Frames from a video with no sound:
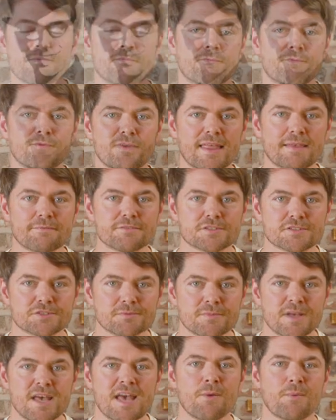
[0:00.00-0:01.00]
and
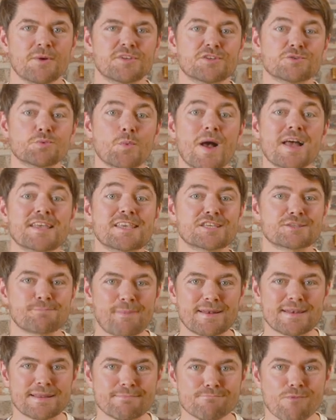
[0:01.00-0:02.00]
flavoursome which is why you're
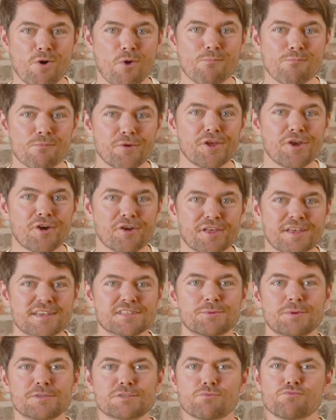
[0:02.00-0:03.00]
spending more money on it
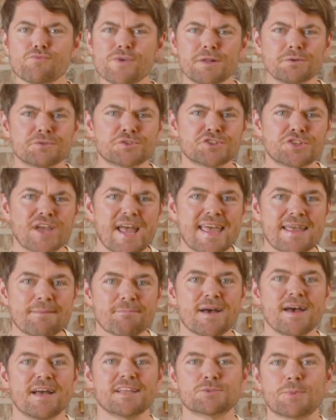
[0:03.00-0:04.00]
so it's a real shame
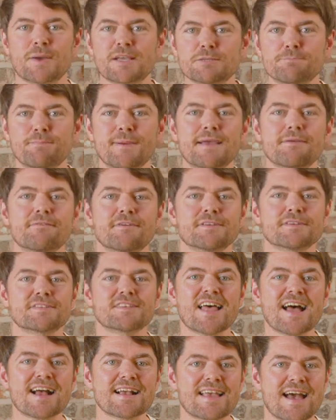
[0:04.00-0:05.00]
to experience
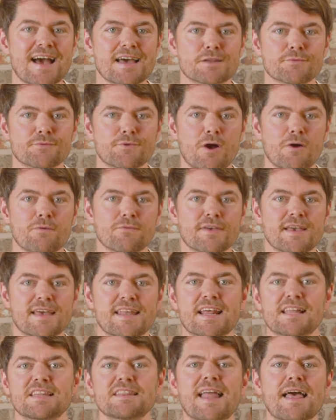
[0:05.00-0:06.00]
that kind of coffee in
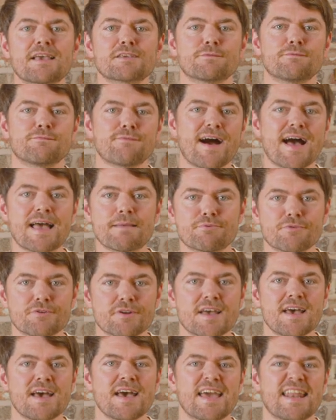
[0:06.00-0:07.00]
a less vibrant
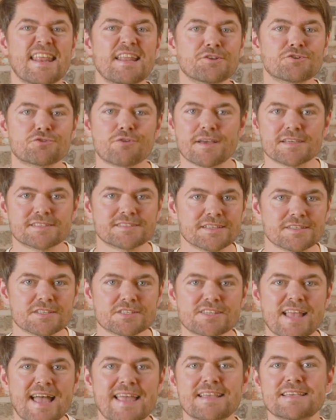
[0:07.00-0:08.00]
and interesting
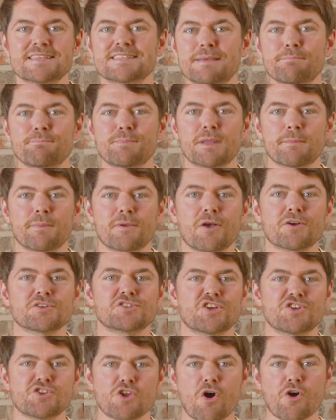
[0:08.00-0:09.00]
state simply because
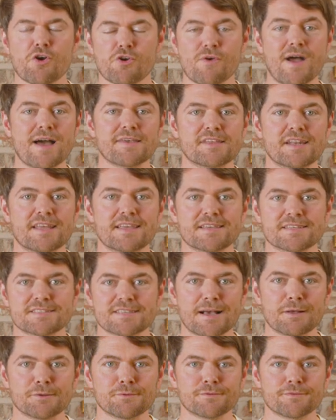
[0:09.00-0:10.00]
you're not grinding it
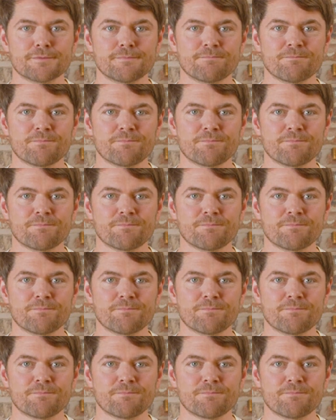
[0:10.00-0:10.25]
yourself.